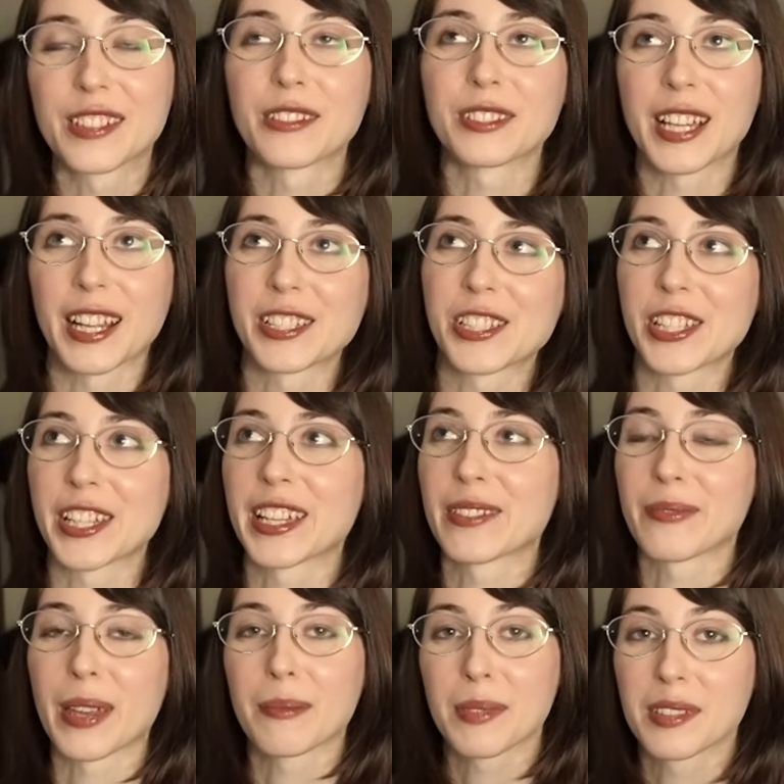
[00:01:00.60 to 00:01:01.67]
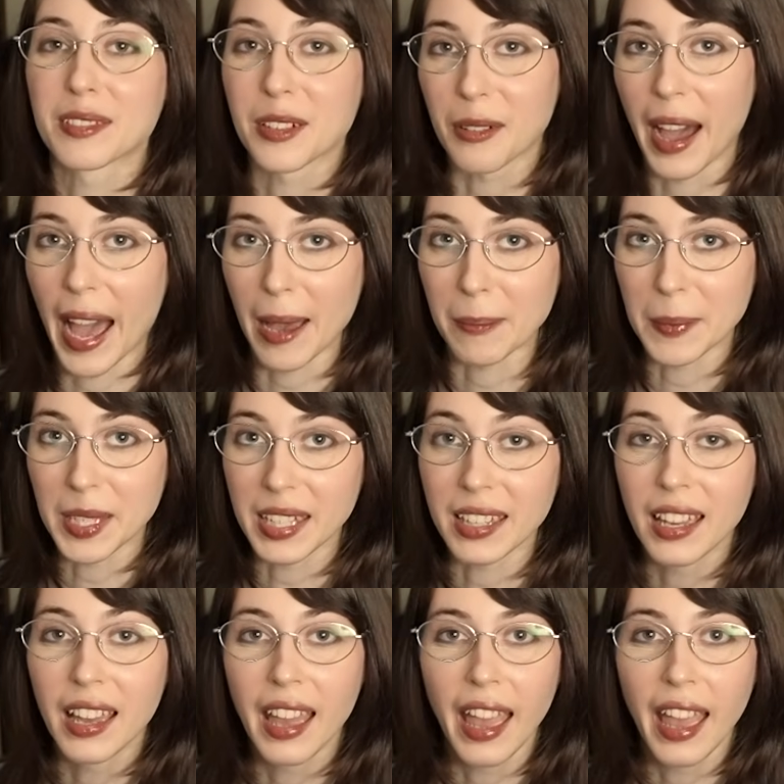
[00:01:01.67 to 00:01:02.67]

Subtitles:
so touching. It made me so happy.